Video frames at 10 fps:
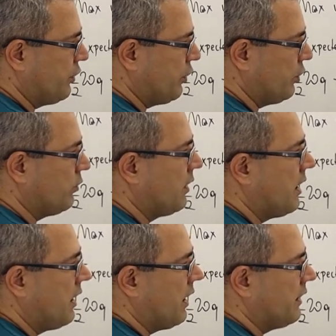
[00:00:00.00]
Q,
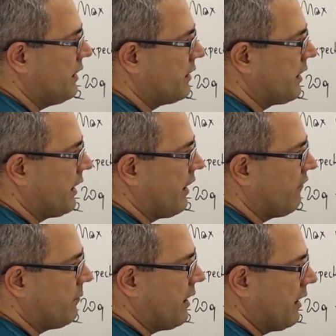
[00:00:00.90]
and here I
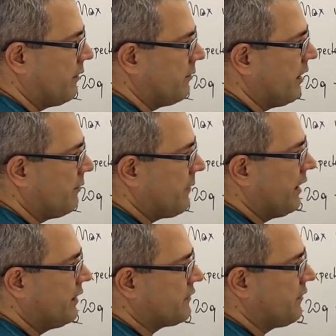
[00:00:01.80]
have my
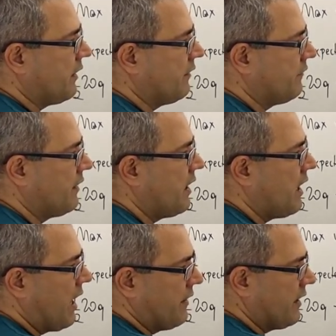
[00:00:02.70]
minus five,
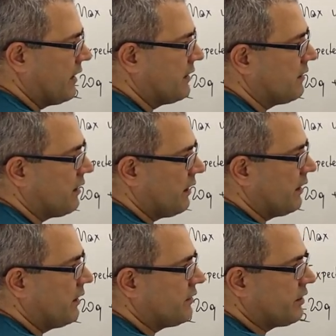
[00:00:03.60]
and then
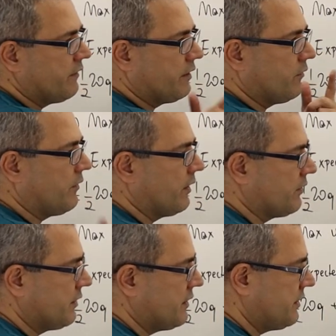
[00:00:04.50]
derivative of
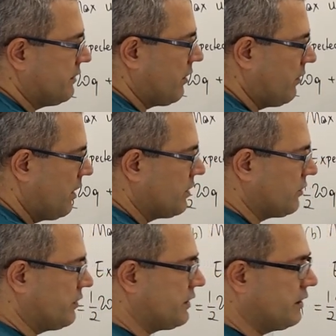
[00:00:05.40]
100 is zero,
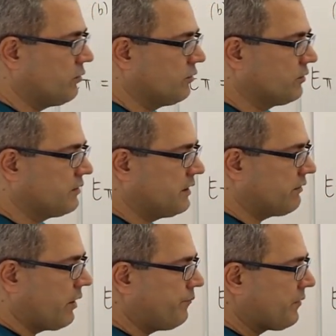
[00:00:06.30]
so it's equal to
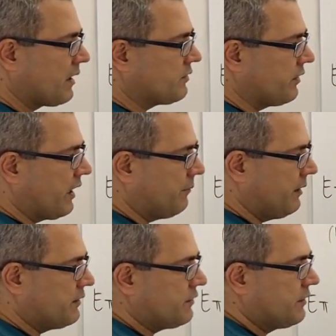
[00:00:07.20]
zero. So that
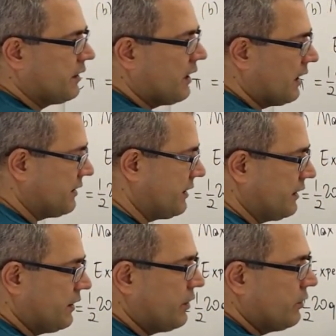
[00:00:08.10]
means I
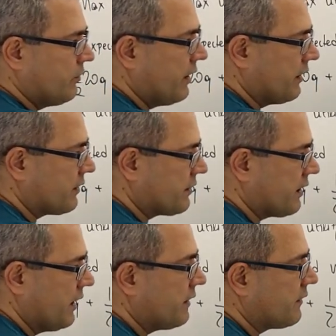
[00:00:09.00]
send the Q the other
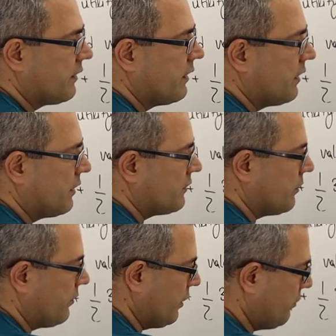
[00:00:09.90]
side.
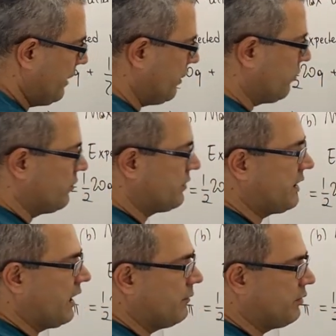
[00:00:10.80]
So Q equals
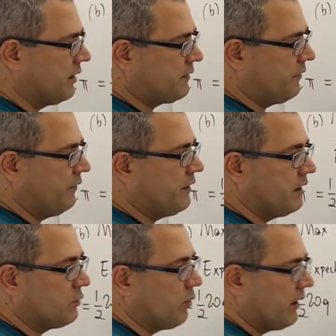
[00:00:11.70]
10 plus
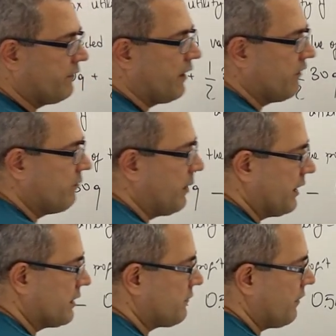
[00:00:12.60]
15, 25
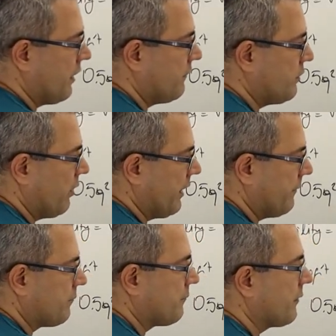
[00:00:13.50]
minus 5, 20.
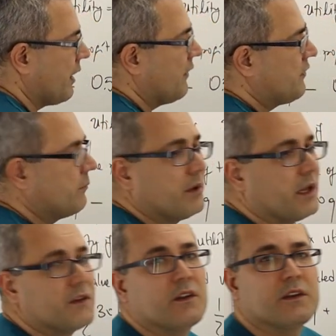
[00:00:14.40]
As simple
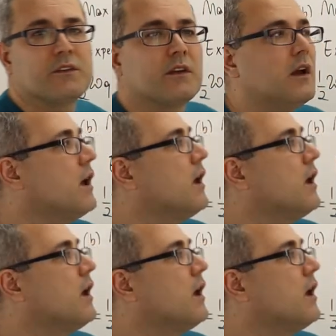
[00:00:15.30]
as this,